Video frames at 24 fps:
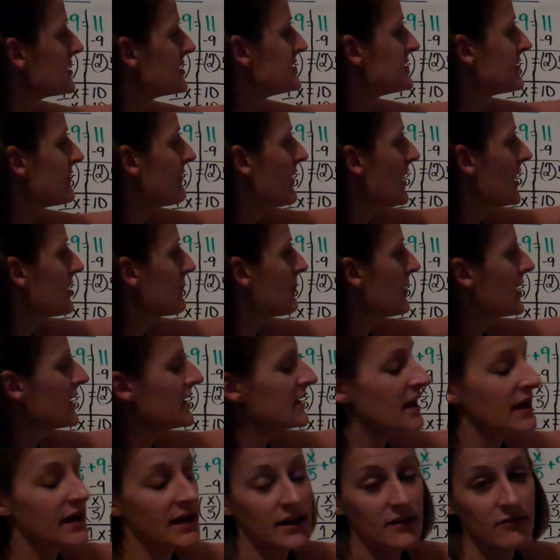divided by
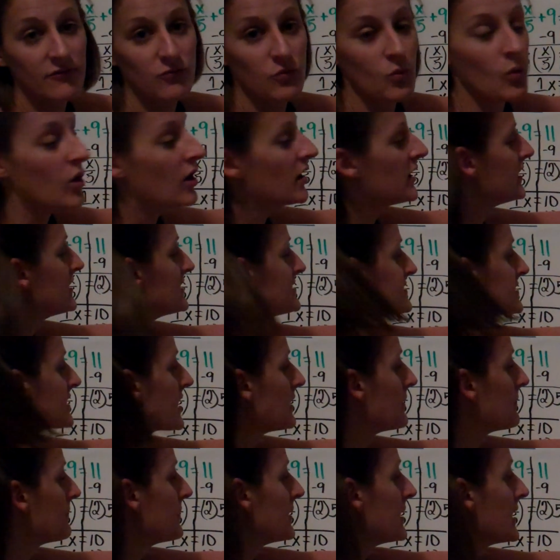negative 1 is
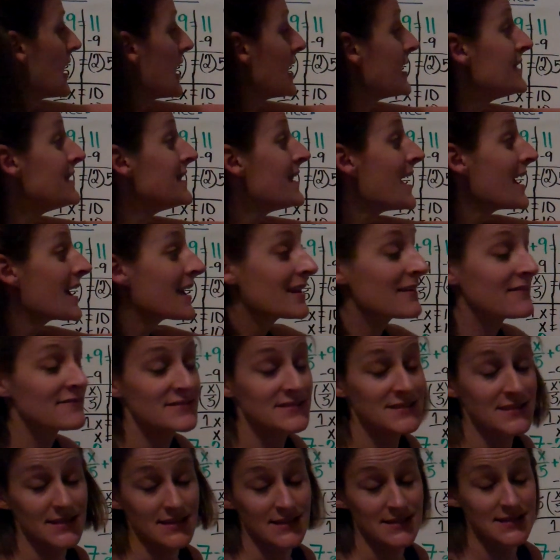going to be a negative
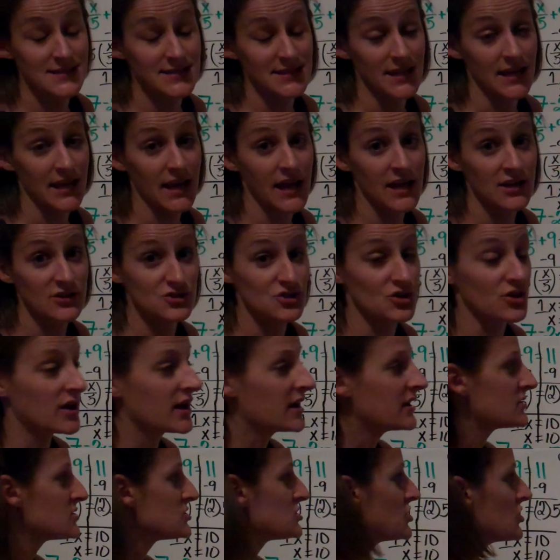16 as your
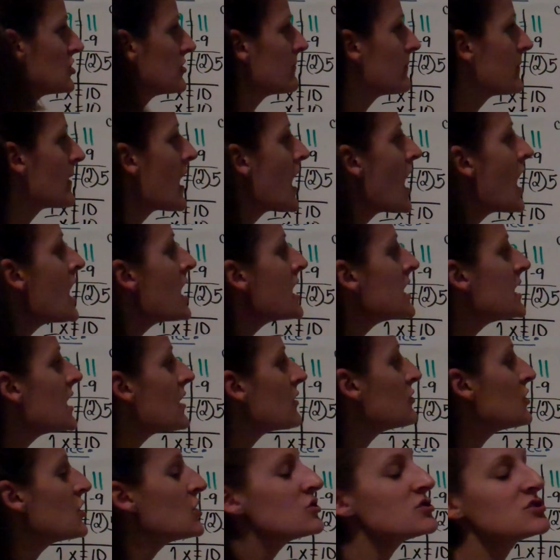answer.
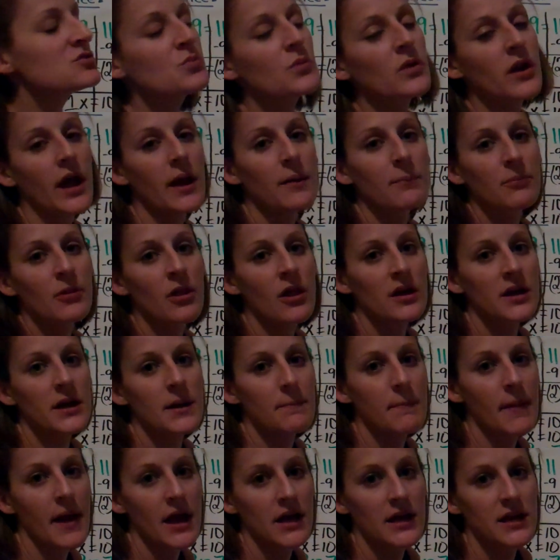Now notice when I plug
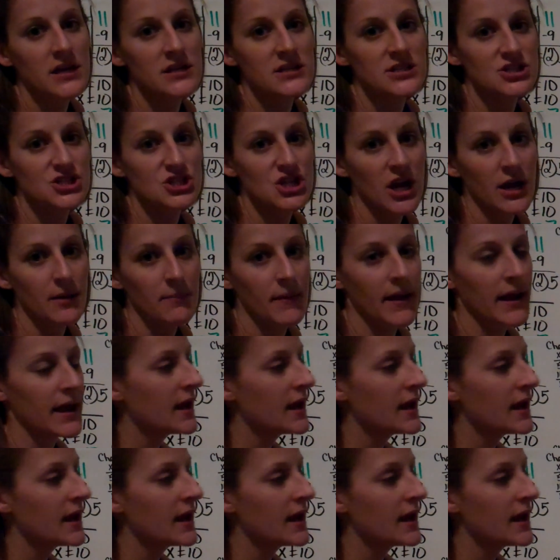it back in to check my